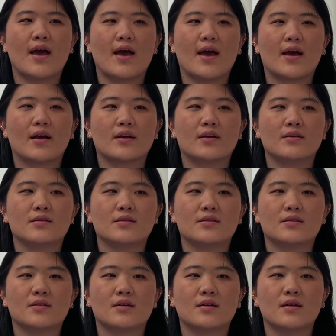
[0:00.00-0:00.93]

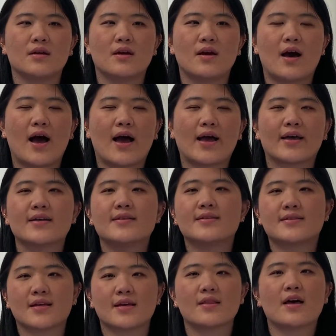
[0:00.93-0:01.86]
And I can
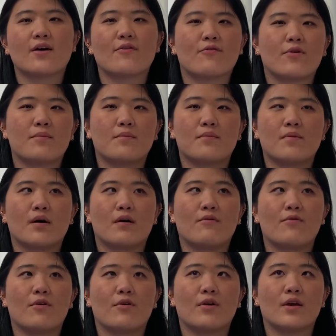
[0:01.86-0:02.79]
say that from a
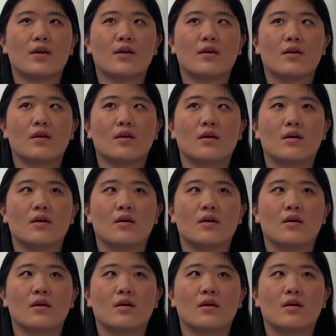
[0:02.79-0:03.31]
very